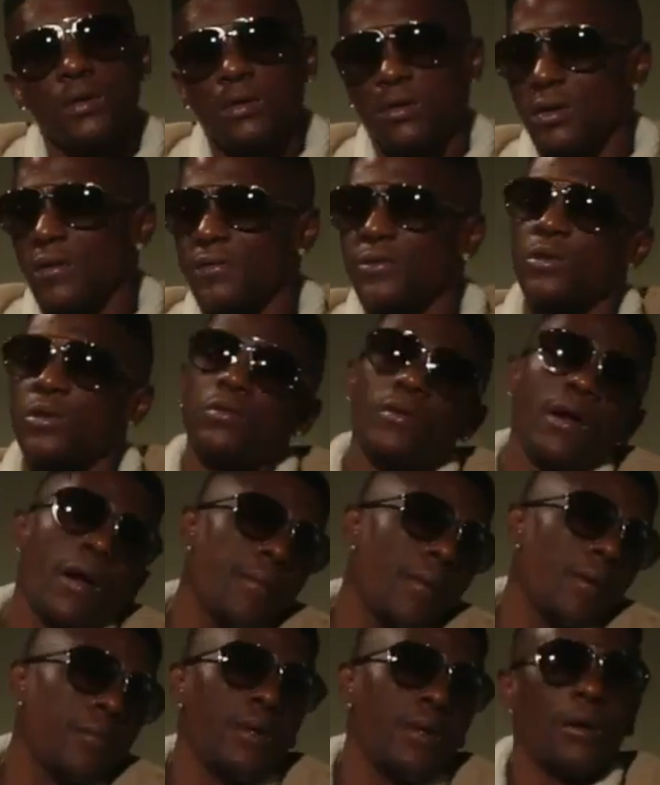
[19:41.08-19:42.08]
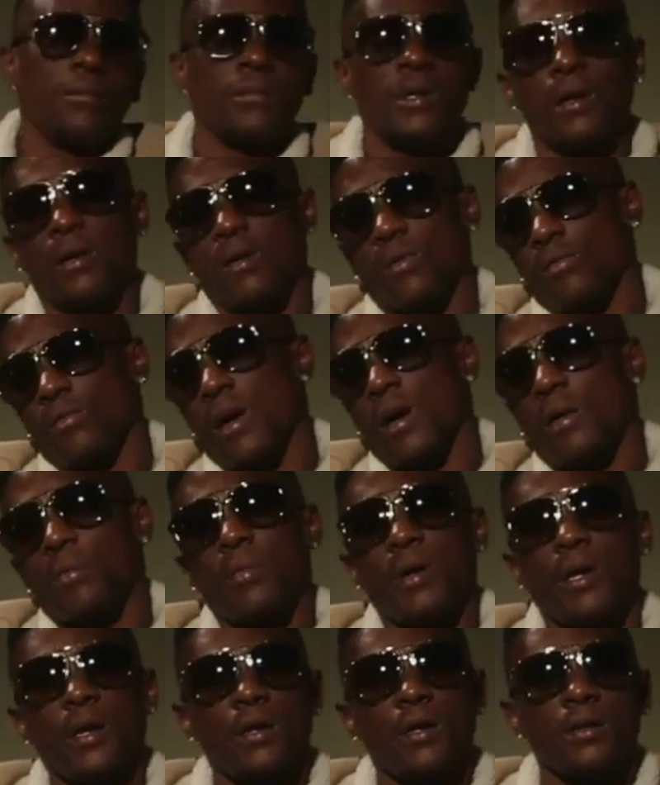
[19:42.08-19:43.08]
You know, if dude rap about me, I'm not gonna rap
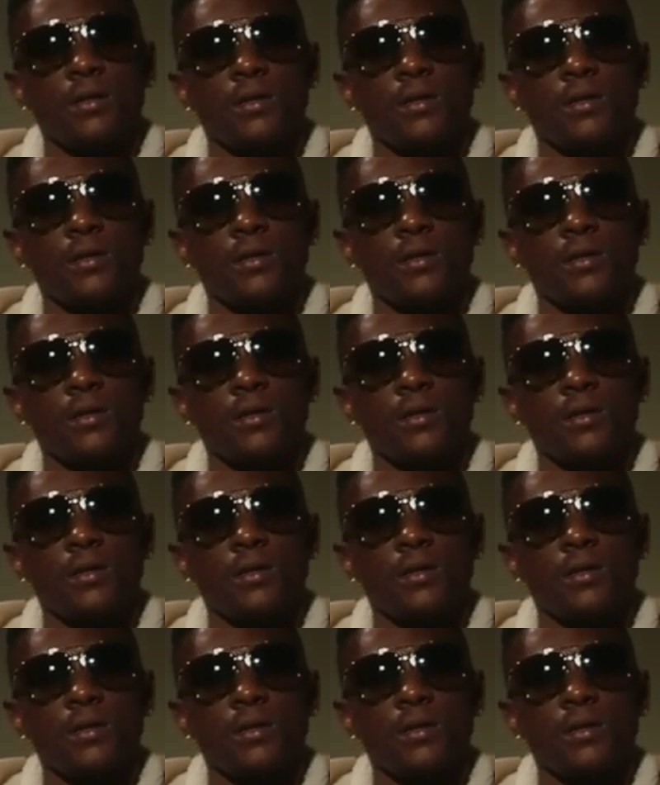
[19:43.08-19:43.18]
back.